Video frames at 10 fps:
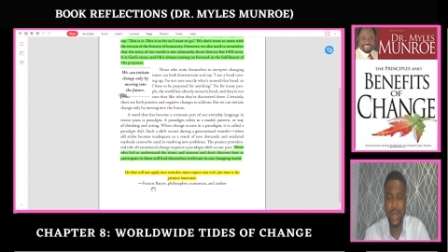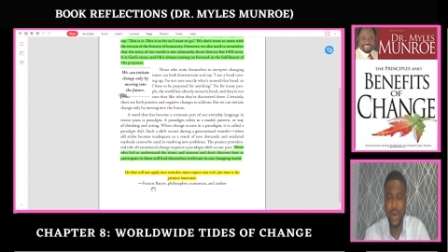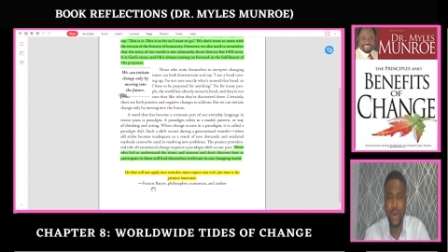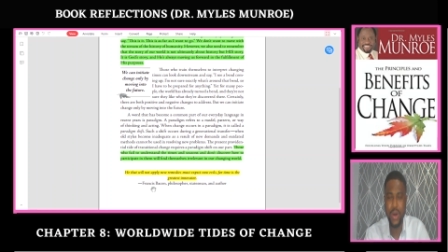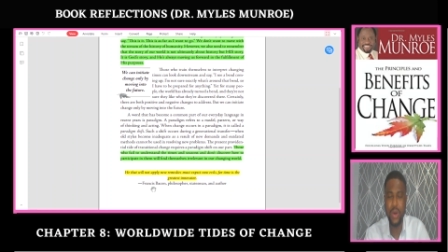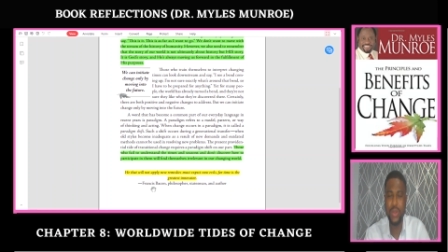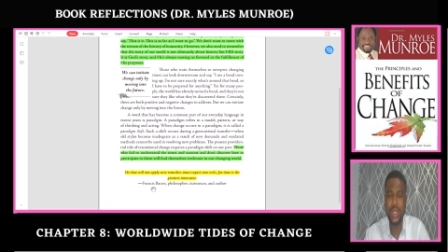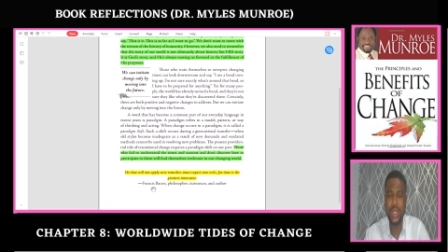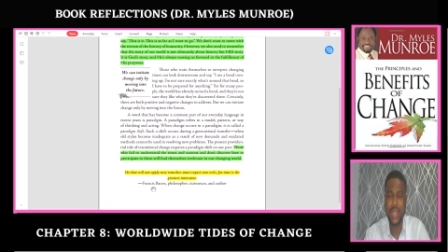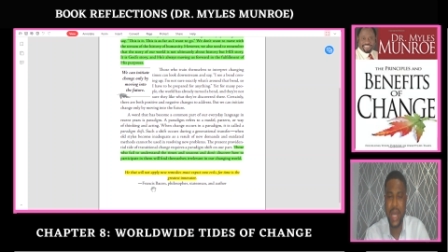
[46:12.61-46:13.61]
all the
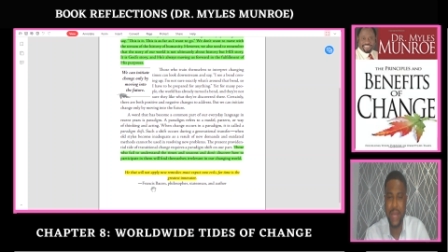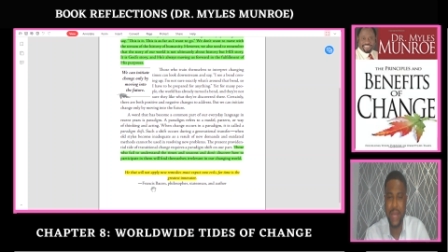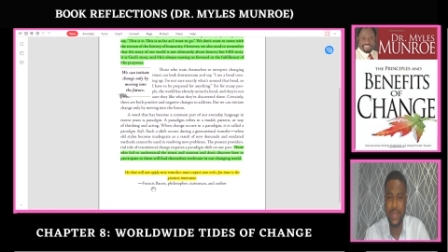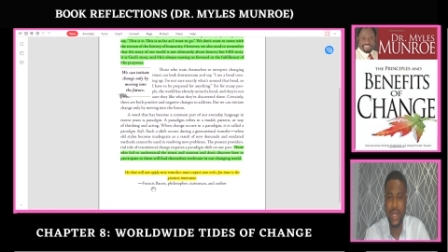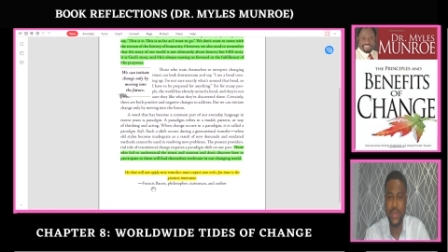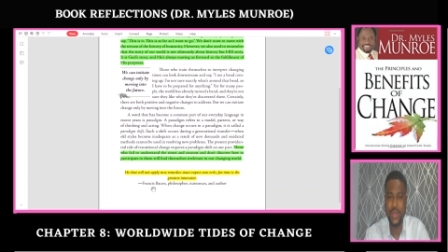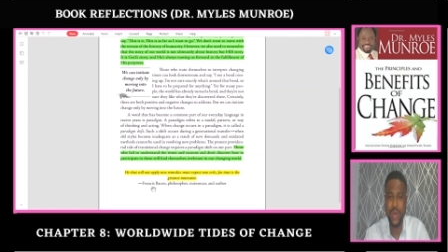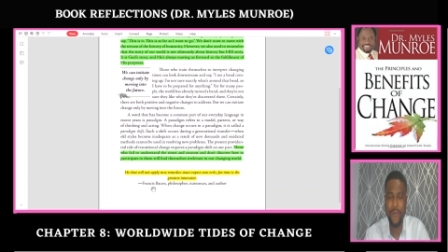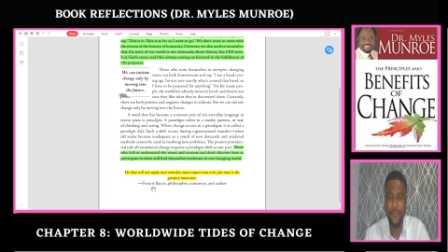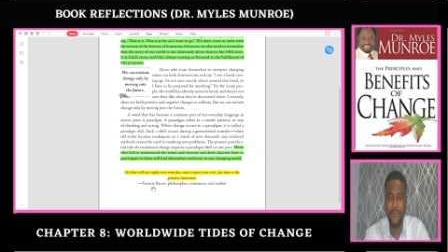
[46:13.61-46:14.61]
times that you
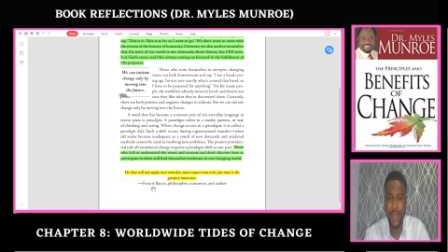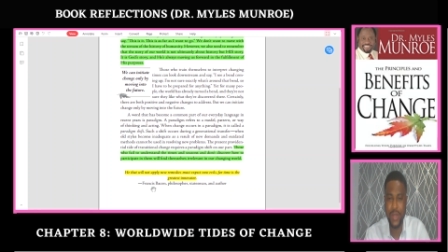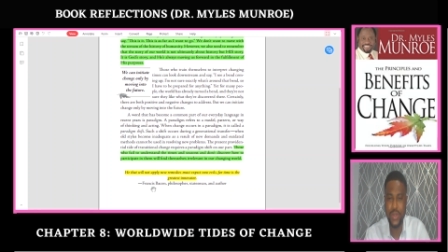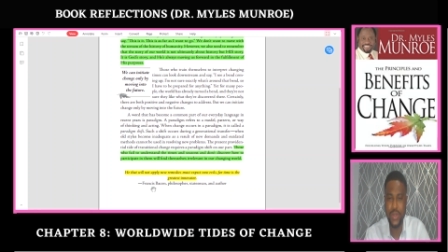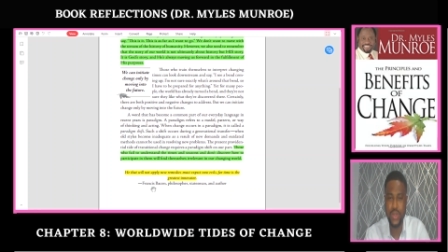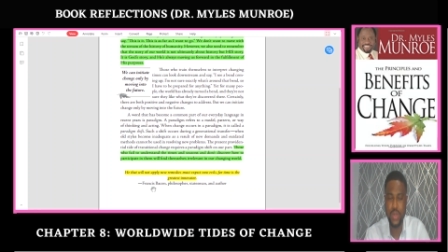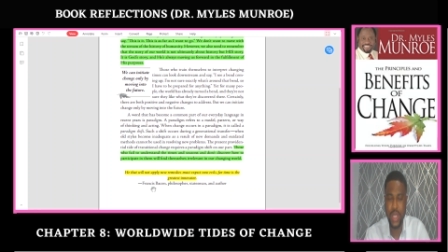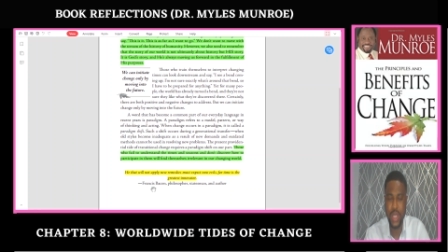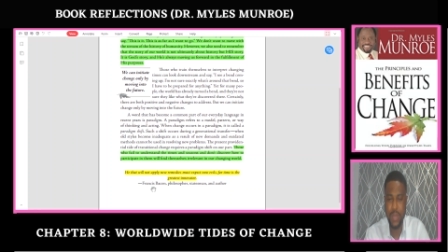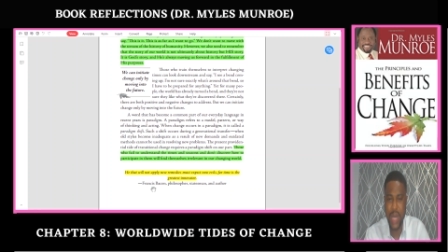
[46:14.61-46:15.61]
have failed to
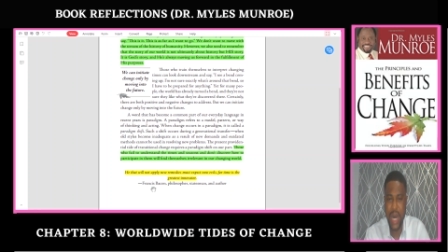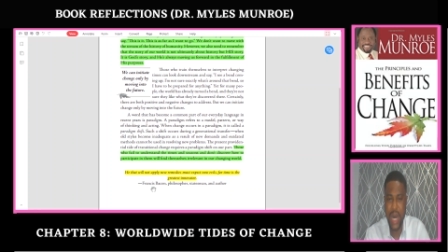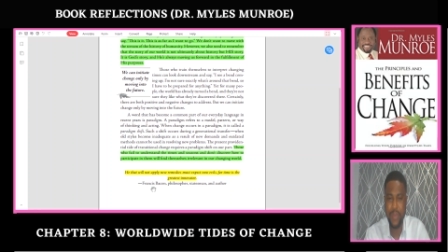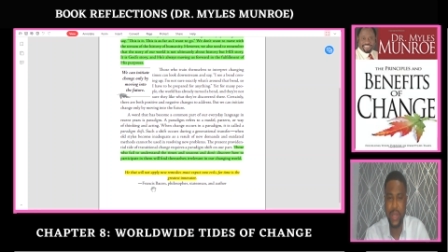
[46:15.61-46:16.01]
keep up,